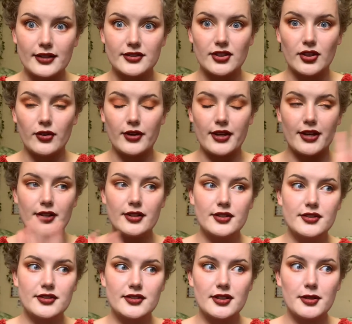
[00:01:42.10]
so
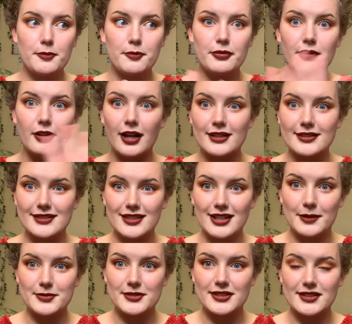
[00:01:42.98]
here's the plot
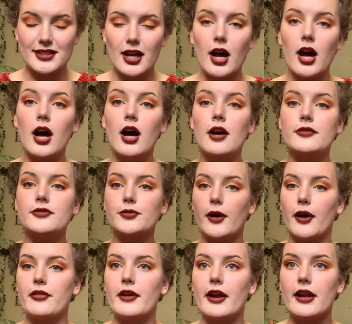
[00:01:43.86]
synopsis of
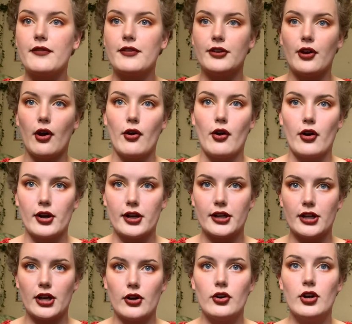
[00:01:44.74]
12th Night if you don't already know.